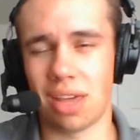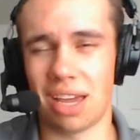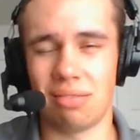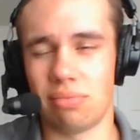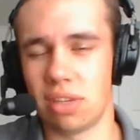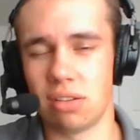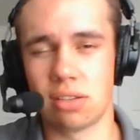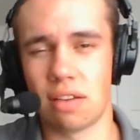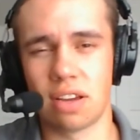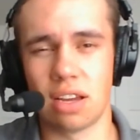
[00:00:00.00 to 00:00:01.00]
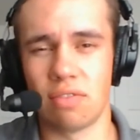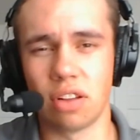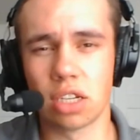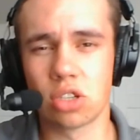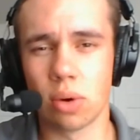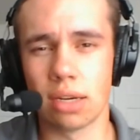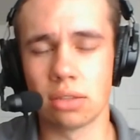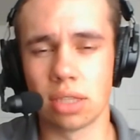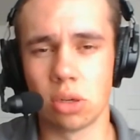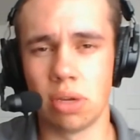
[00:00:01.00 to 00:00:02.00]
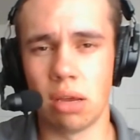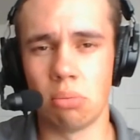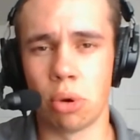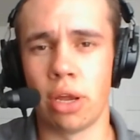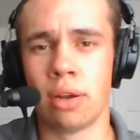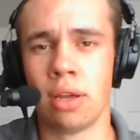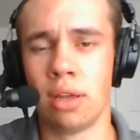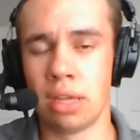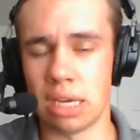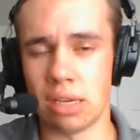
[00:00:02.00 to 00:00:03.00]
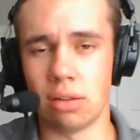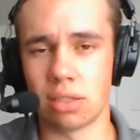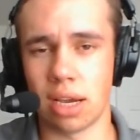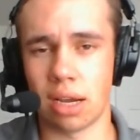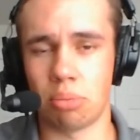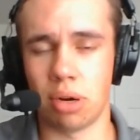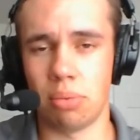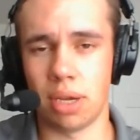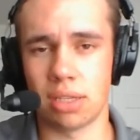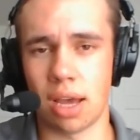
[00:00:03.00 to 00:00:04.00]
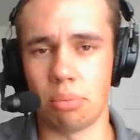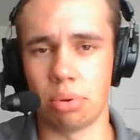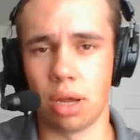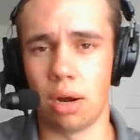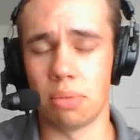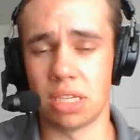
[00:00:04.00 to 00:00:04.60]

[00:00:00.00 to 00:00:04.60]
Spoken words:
That stuff can fluctuate a little bit, but he looks like a pretty big-time player.